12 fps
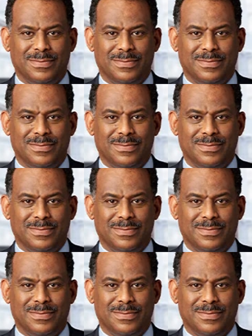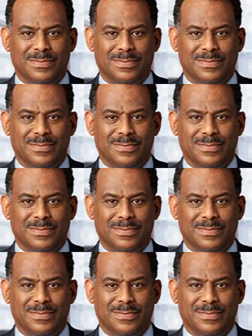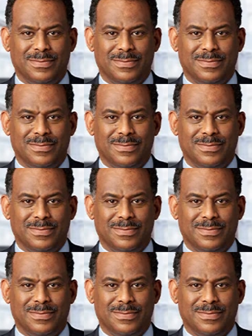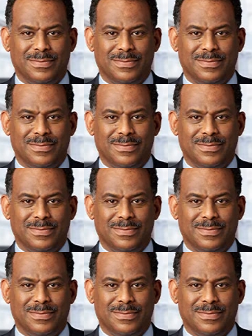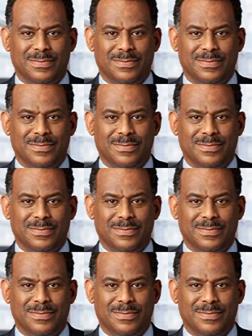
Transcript: This is a still picture; no speech is visible.